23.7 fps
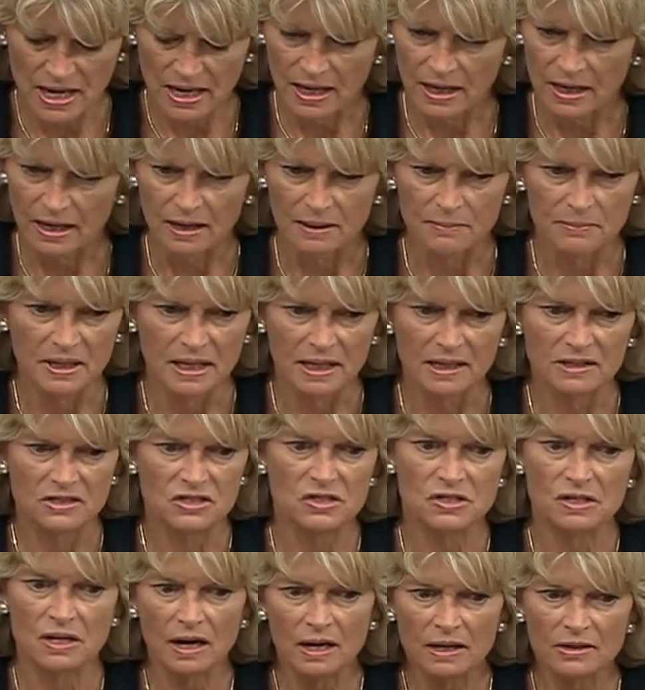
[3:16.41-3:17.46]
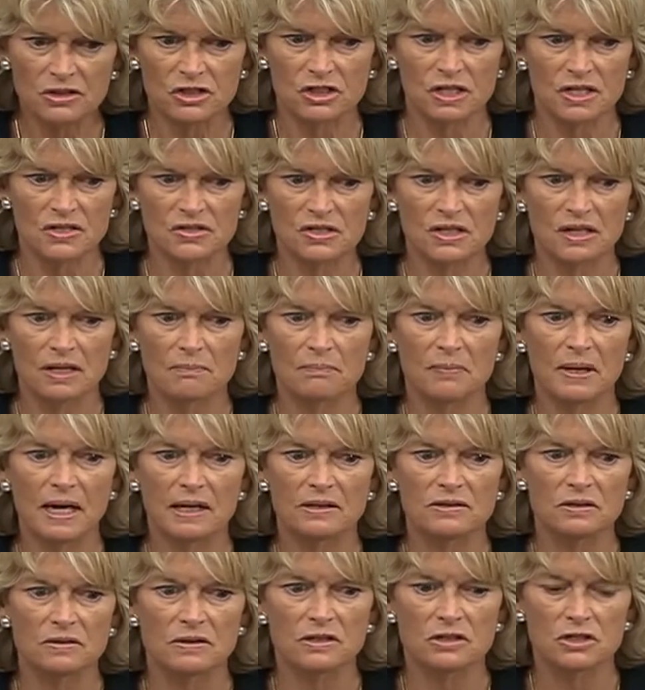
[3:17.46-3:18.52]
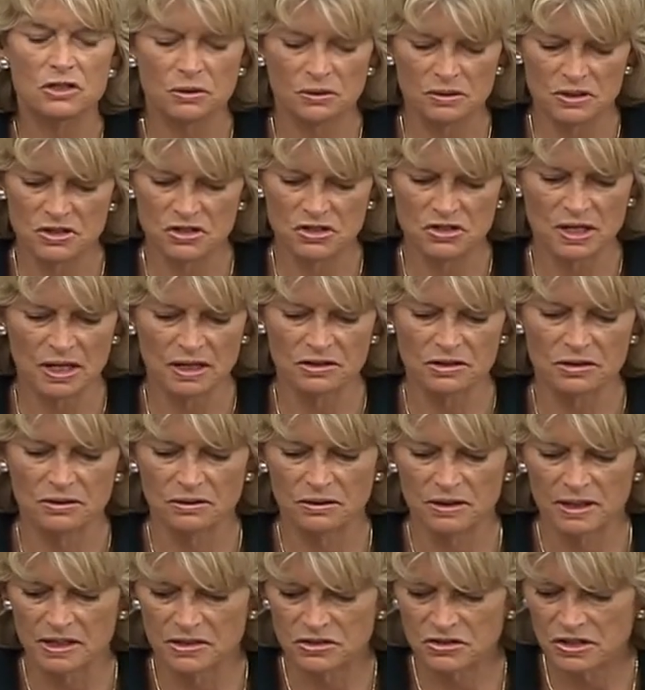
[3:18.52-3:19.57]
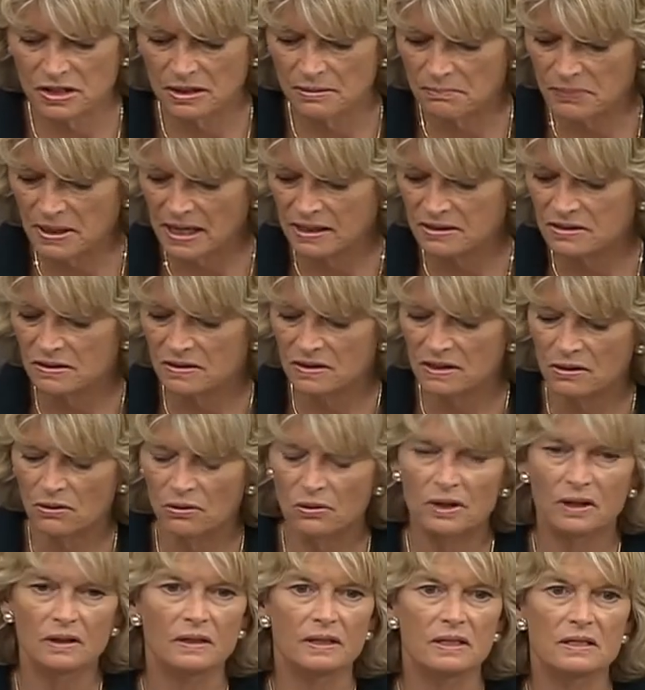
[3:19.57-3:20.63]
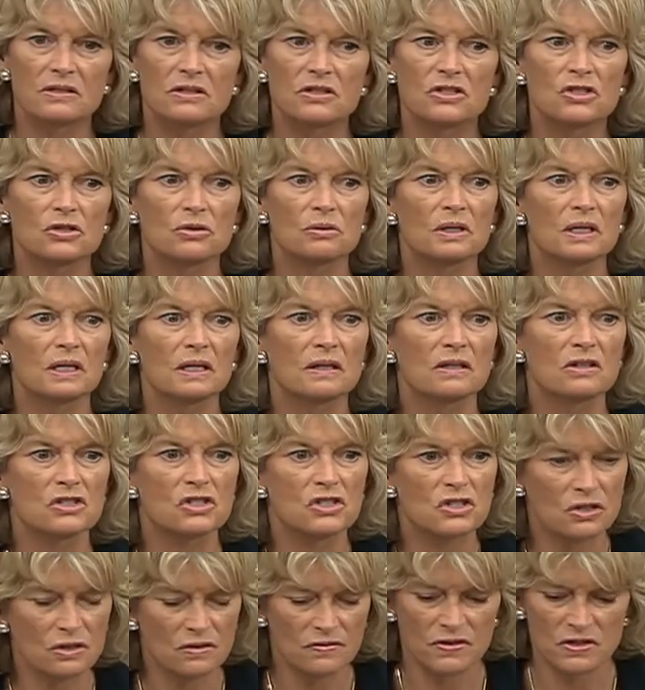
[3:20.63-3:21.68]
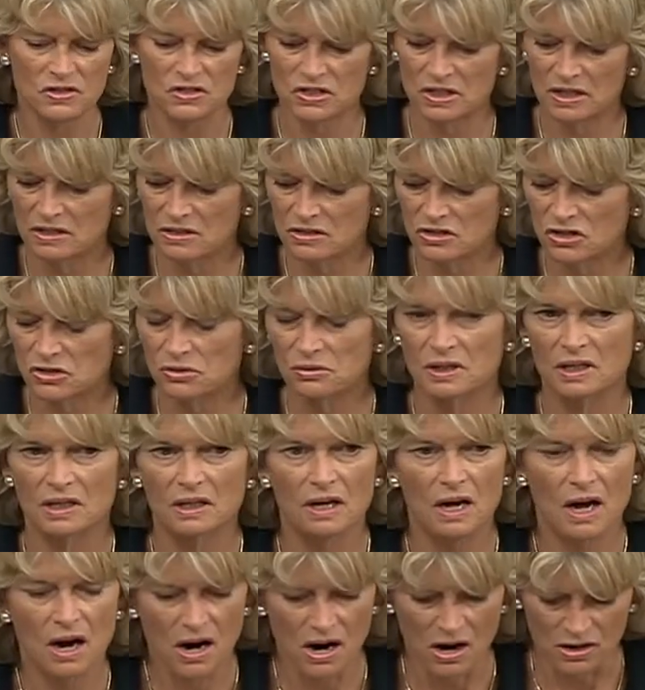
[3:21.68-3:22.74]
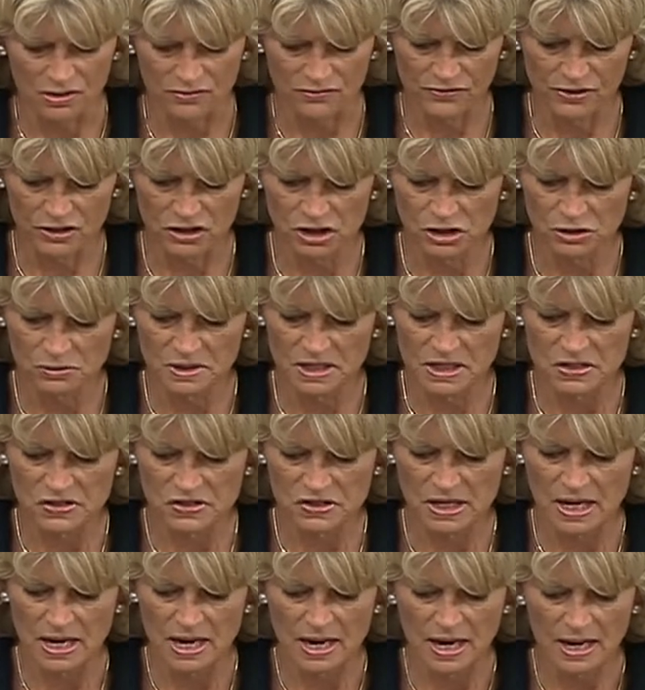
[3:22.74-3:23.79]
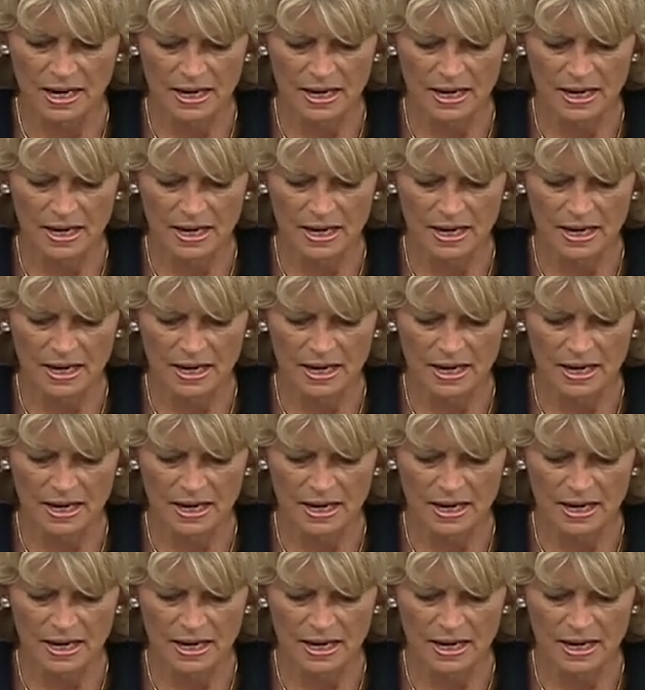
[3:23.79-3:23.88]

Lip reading: It's not just impacted the tourist sector, it's impacted the oil industry, the service industry, our fisheries.